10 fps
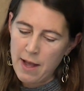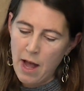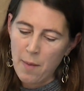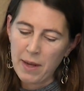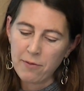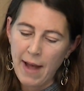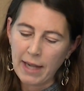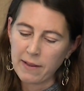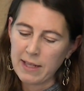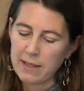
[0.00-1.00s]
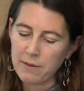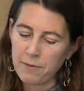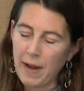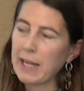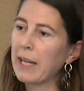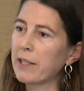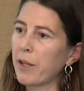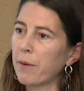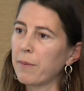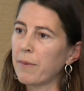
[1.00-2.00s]
Um, and in fact, these findings
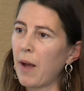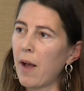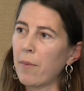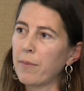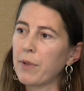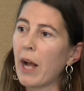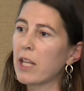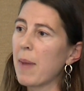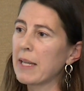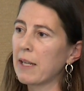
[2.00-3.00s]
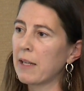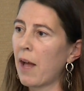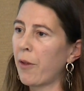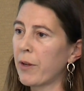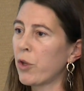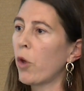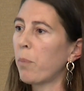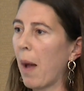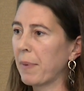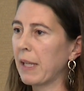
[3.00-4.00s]
are um, documented in other
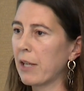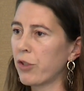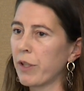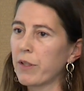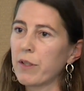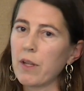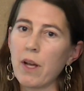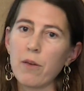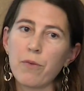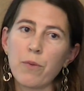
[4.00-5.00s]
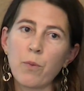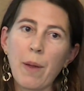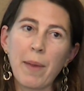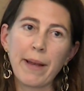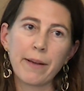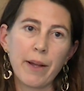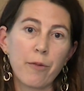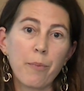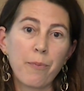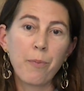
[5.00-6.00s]
adult populations of women,
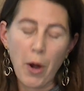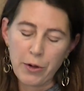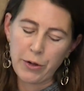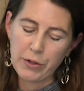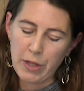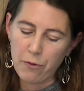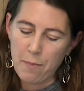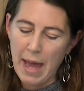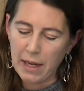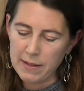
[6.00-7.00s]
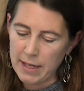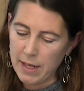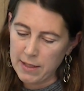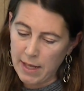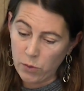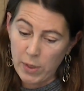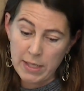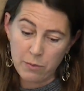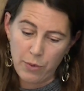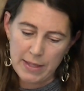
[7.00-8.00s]
of partners, of men in, San
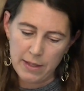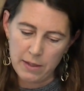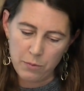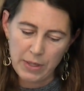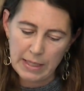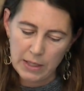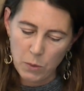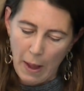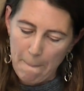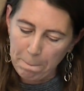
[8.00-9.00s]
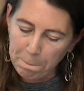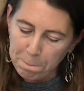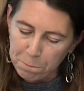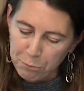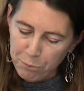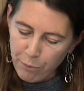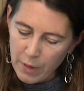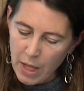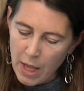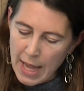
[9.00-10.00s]
Quentin prison as well.
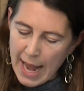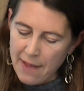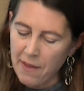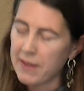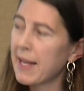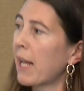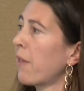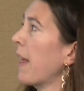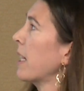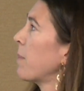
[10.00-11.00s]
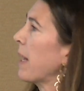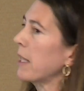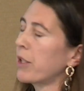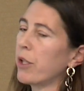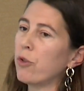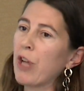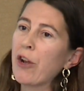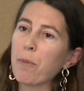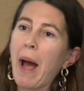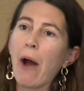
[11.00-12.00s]
And then the second thing speaks to
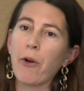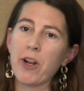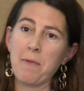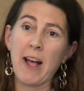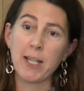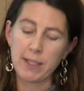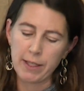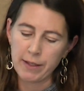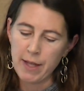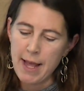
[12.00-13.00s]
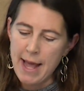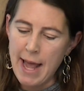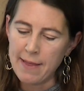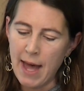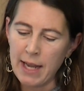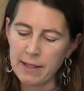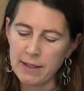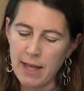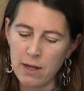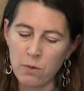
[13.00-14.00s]
gender power imbalances, and that
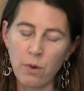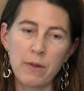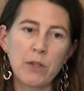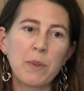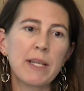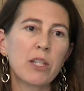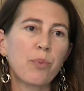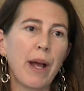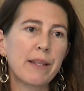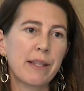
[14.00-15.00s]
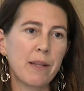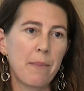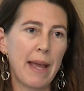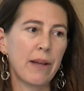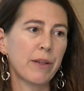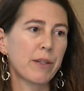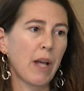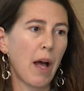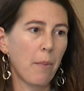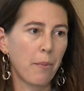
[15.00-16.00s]
is that this was expressed as a male's
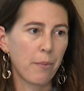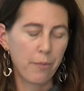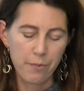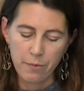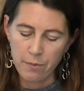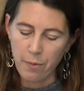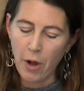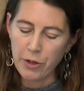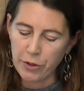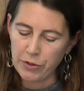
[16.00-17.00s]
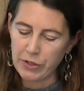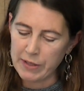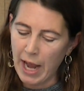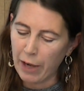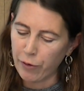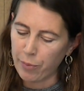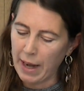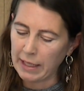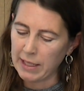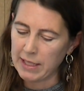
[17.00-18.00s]
um, partner's desire for
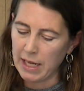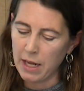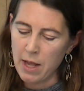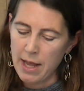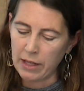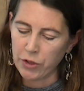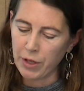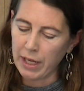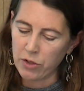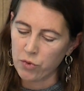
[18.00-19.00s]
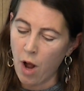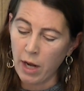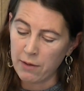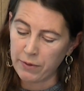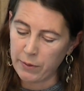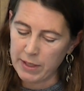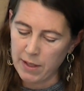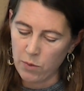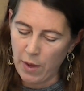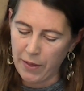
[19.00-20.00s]
pregnancy, exerting a strong
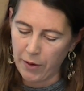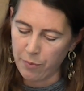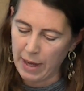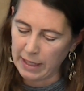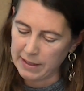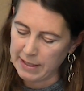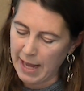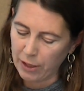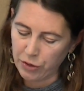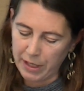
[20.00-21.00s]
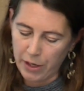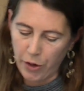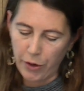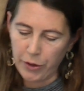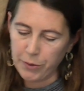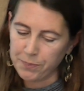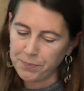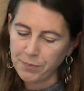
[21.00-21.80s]
influence on whether pregnancies actually occurred.